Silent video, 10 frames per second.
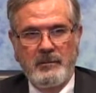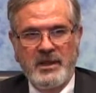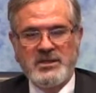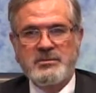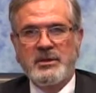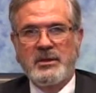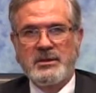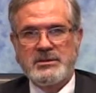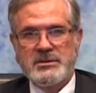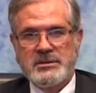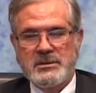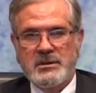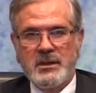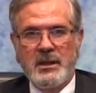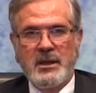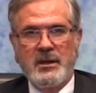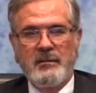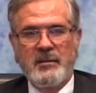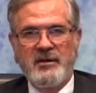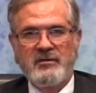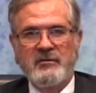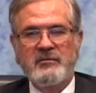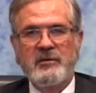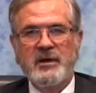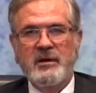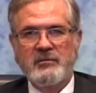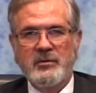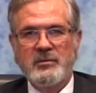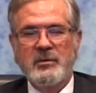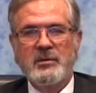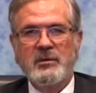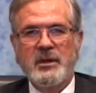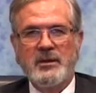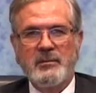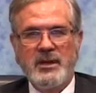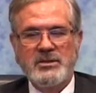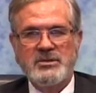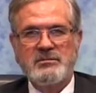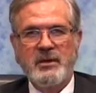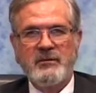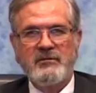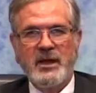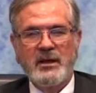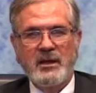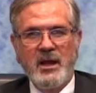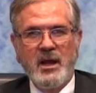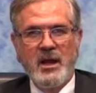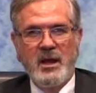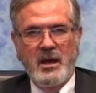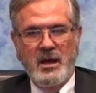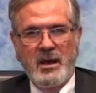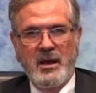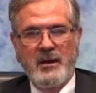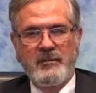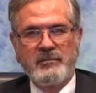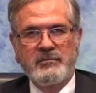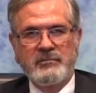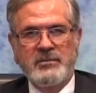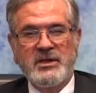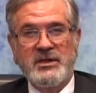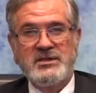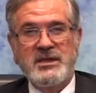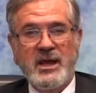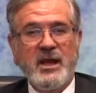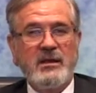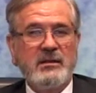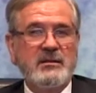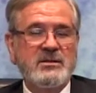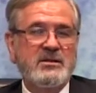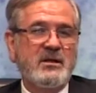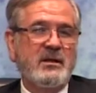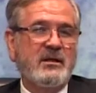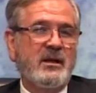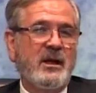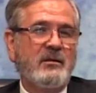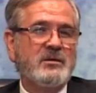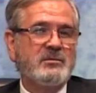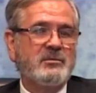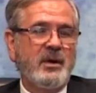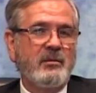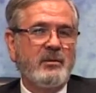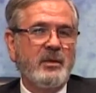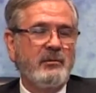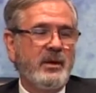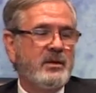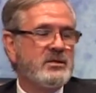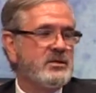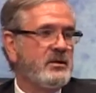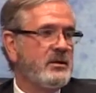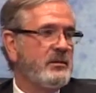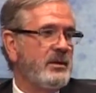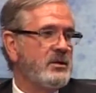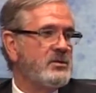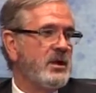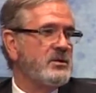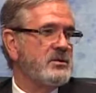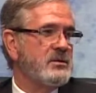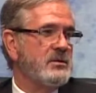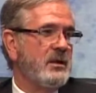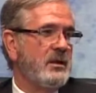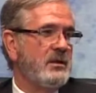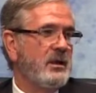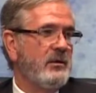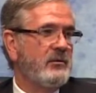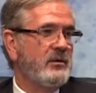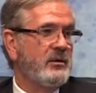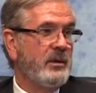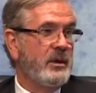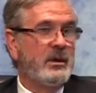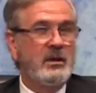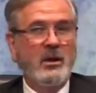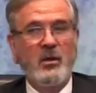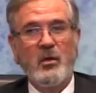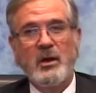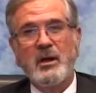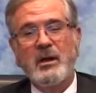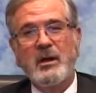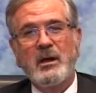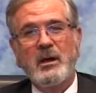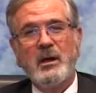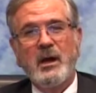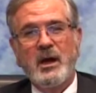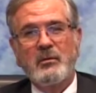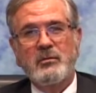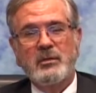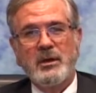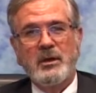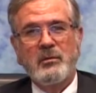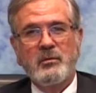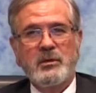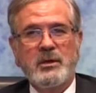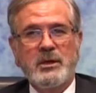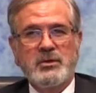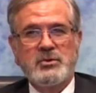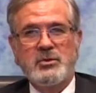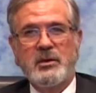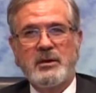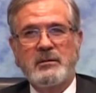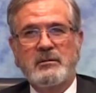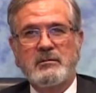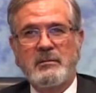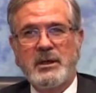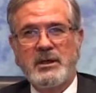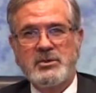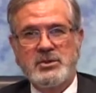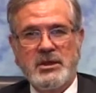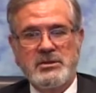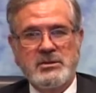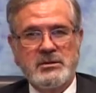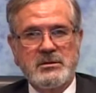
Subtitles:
experienced. I felt very comfortable on the bench. As a matter of fact, to this day, I still think that I was probably better suited to be a judge than ever to be a lawyer. I really, really enjoyed being a judge.